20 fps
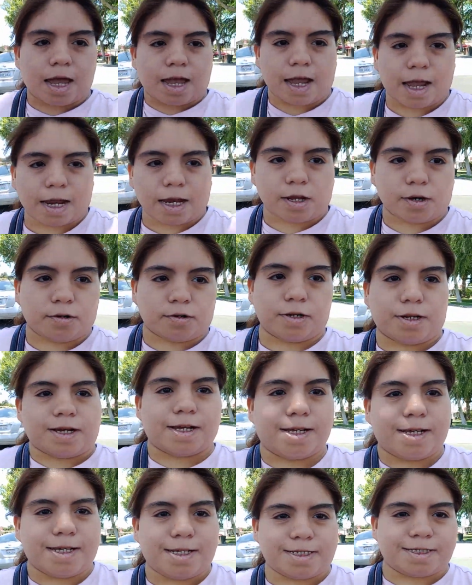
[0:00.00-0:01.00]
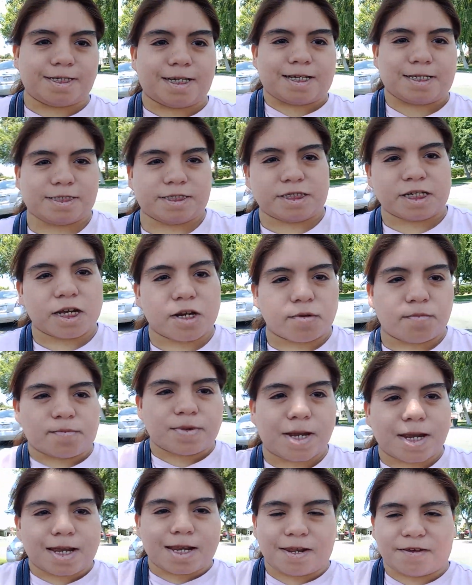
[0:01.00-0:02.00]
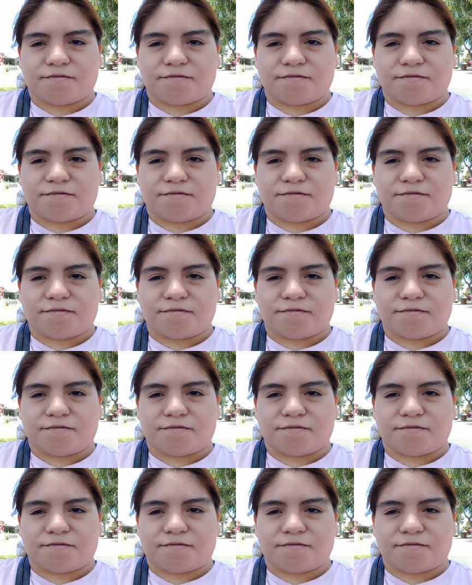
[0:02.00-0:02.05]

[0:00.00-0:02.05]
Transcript: Hello, ladies and gentlemen.